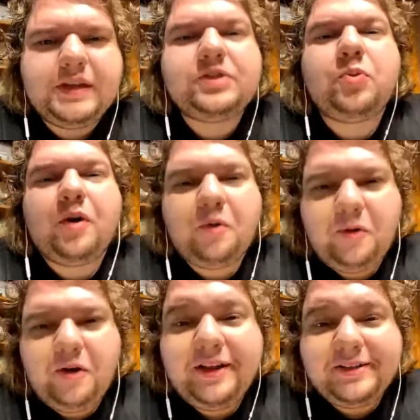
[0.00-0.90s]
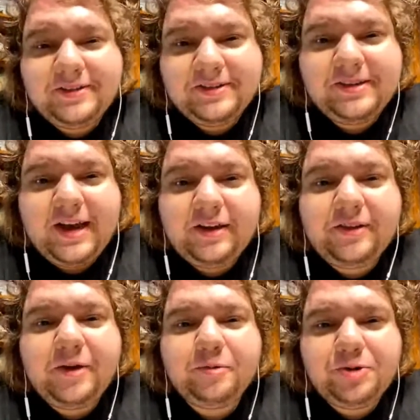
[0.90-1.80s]
That's what it was.
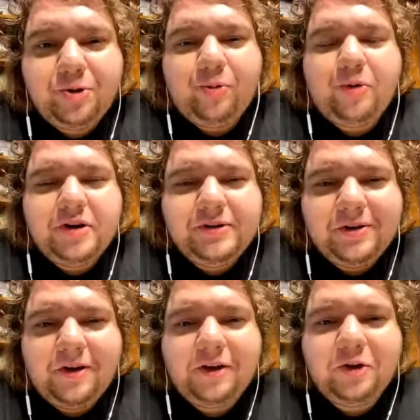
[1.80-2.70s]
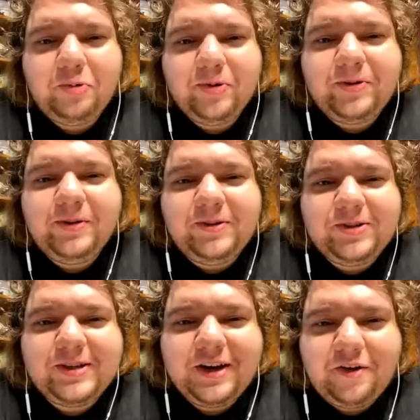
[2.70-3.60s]
That was your reasoning. You were
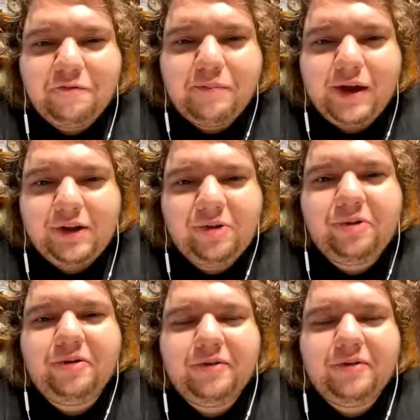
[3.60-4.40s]
sick of Baylor.